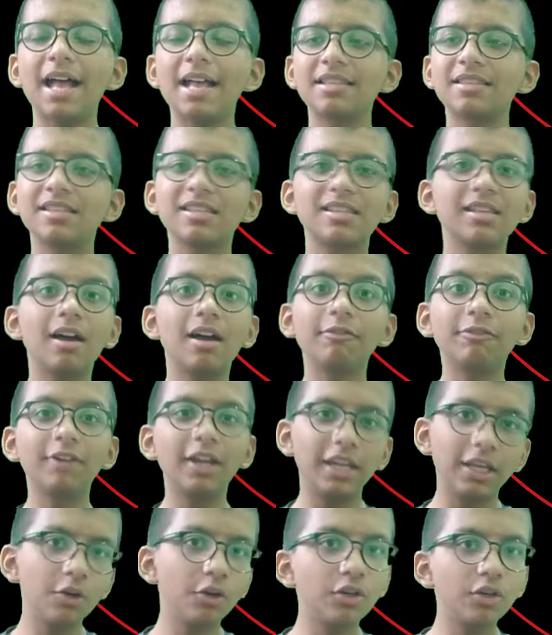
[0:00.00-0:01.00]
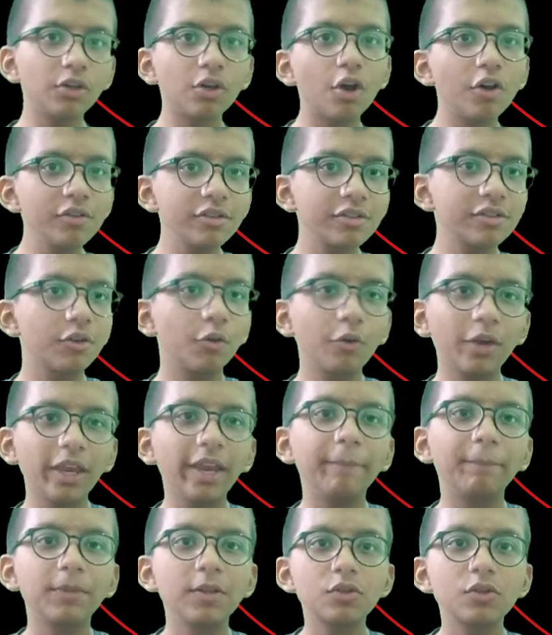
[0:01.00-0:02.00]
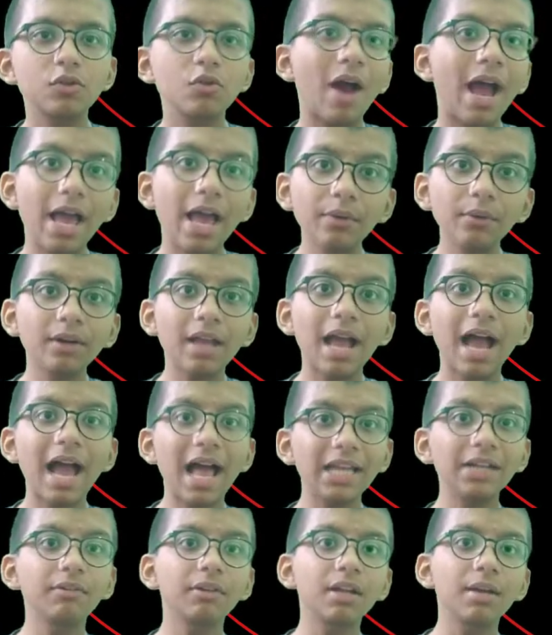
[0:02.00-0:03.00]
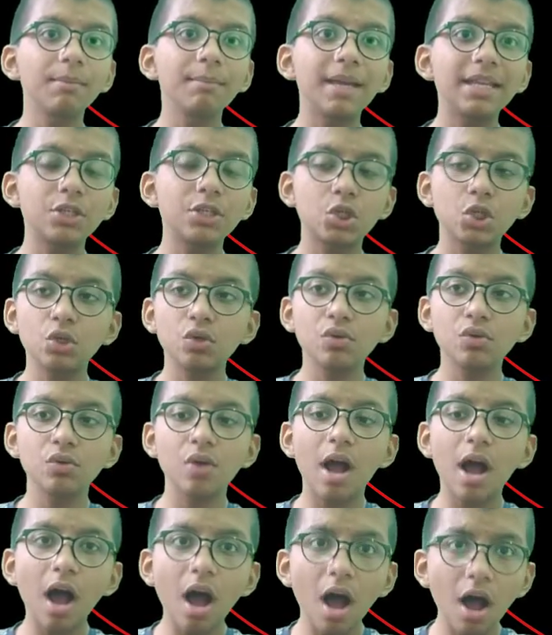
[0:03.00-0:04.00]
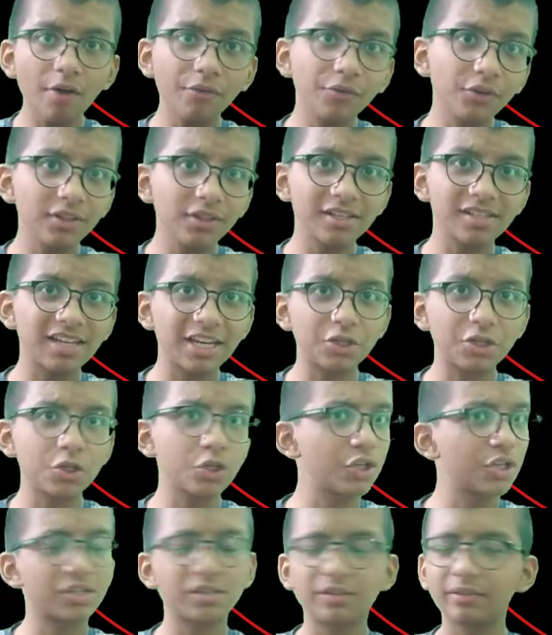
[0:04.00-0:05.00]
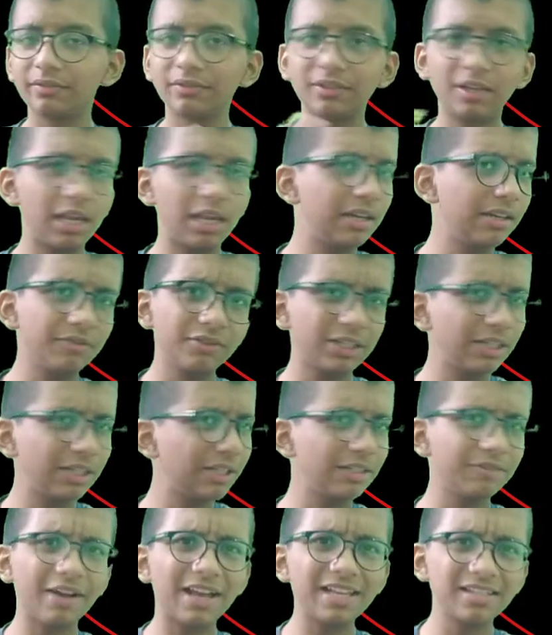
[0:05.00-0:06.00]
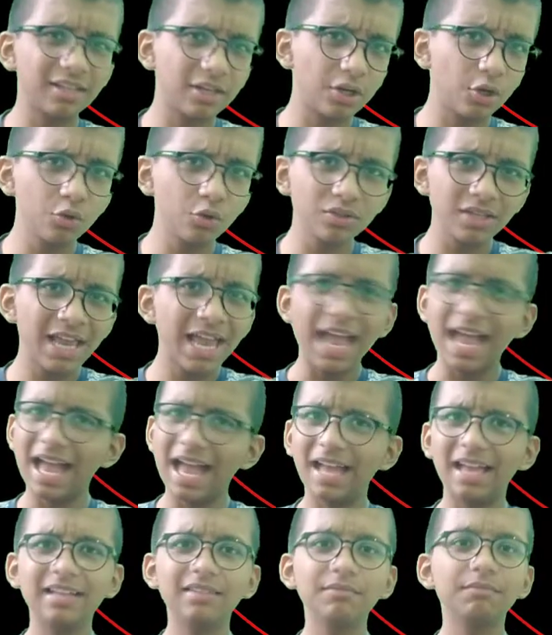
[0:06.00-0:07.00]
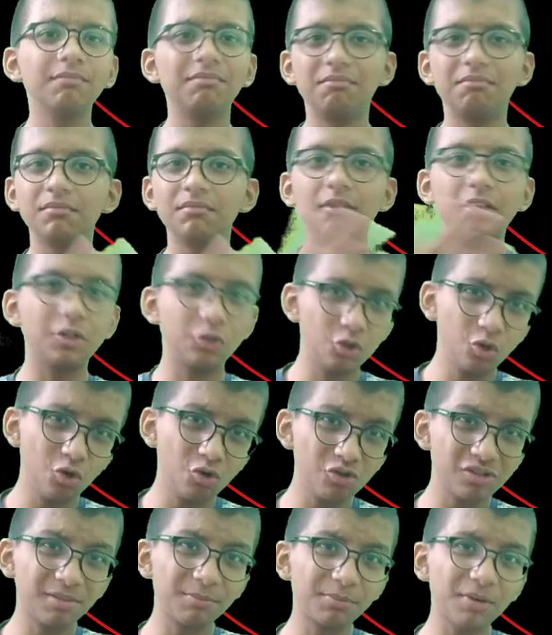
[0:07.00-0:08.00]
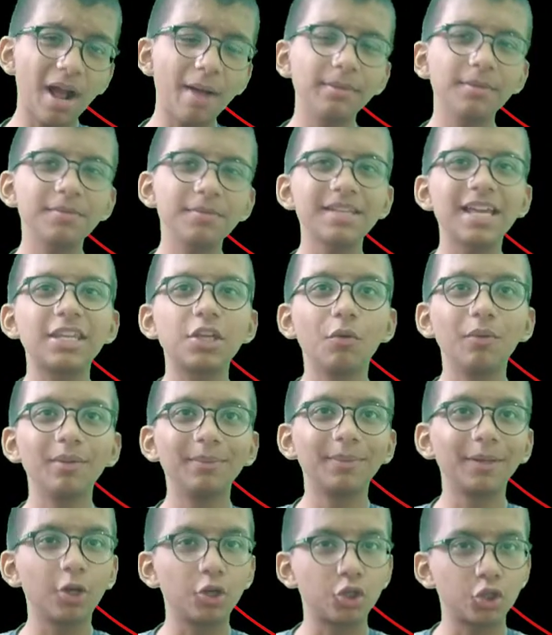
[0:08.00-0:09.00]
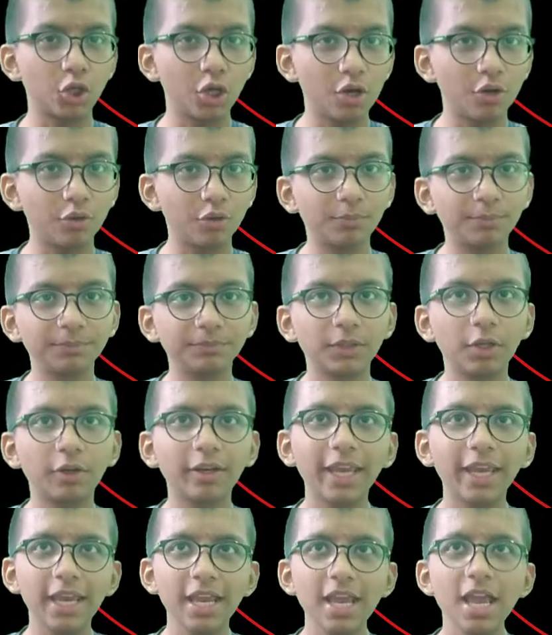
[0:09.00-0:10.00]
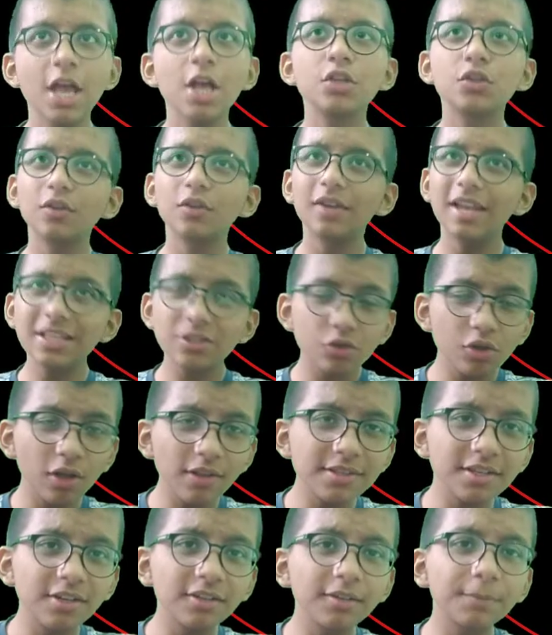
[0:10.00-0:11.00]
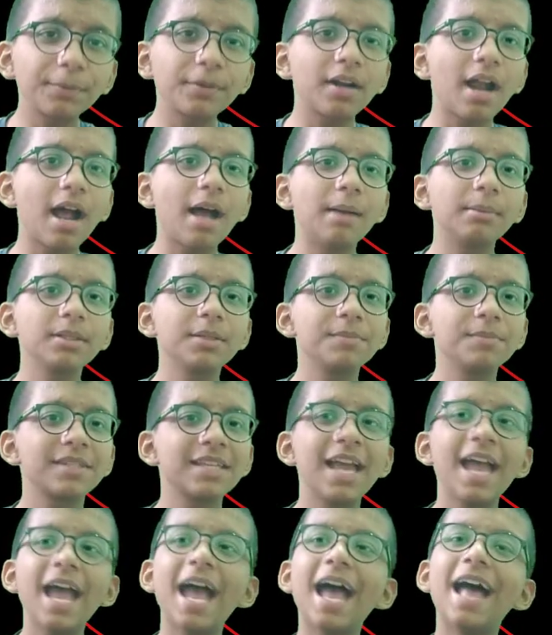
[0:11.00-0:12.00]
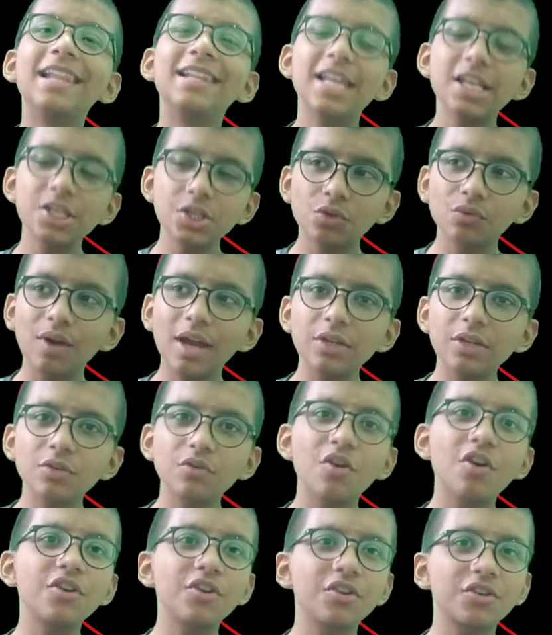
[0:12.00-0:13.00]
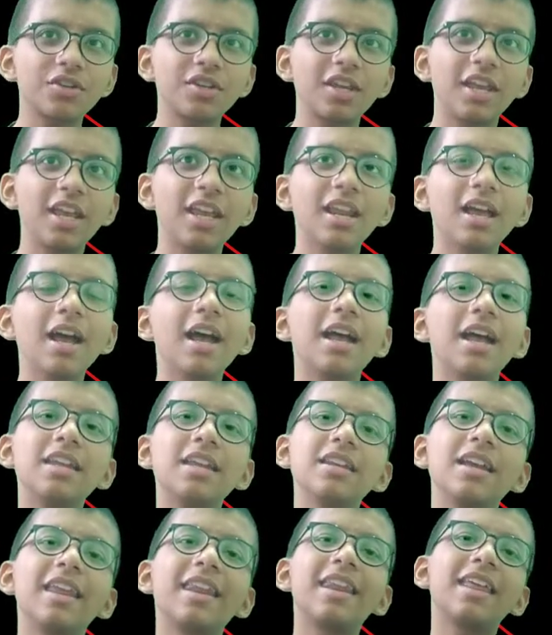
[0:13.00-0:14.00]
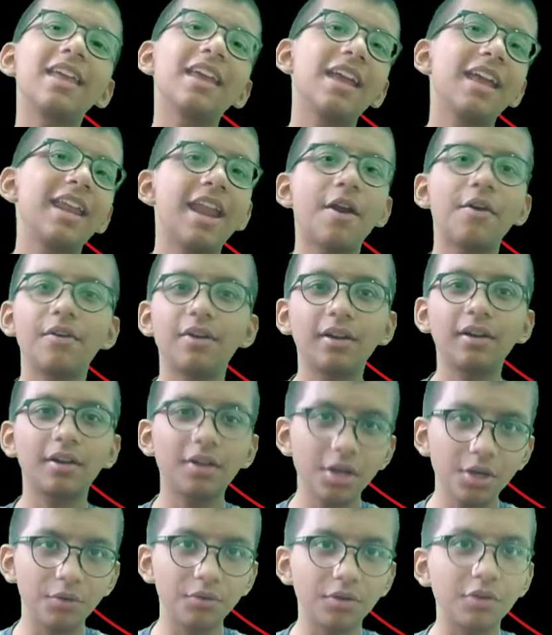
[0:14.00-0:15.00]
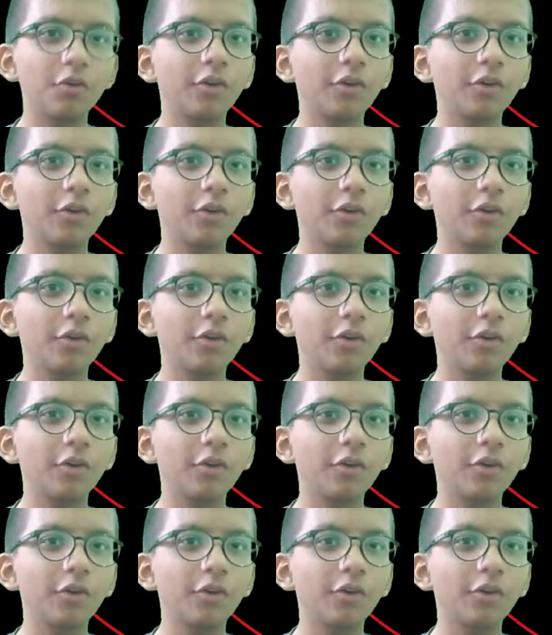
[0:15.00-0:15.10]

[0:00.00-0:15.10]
This is a very good notes. Okay, so I will highly recommend to, after this lecture, just revise the notes, do some problems, and you will be good to go. Okay, so let's solve some problems and let's try to understand in our code.